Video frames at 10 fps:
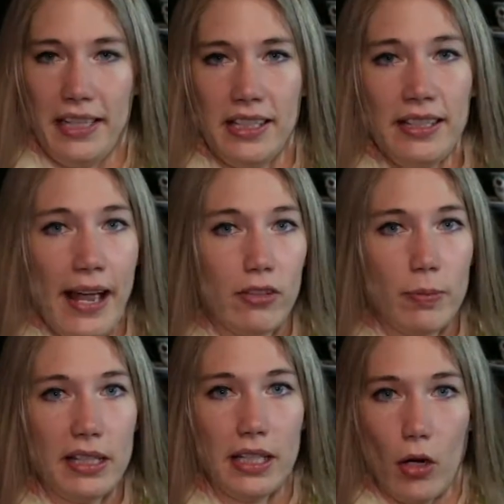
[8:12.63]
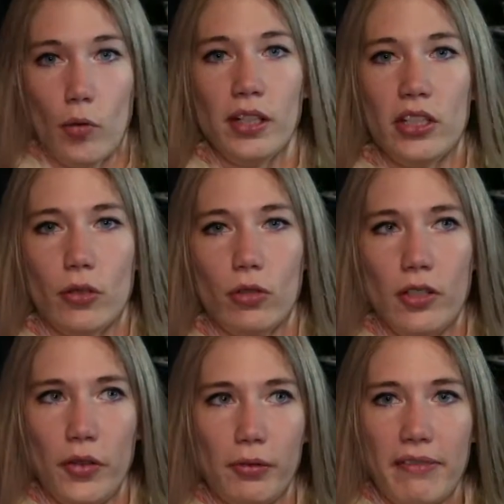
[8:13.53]
That didn't have to be the only
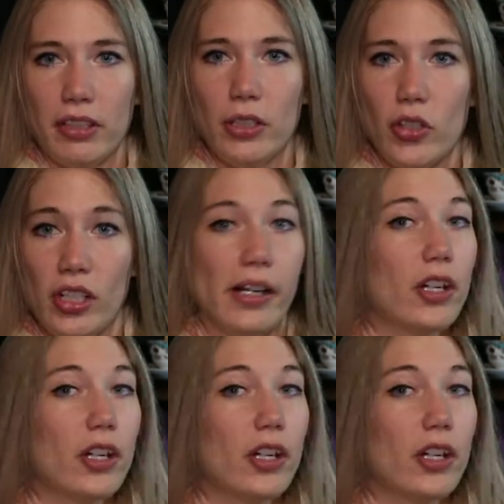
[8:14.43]
tool in the revolution,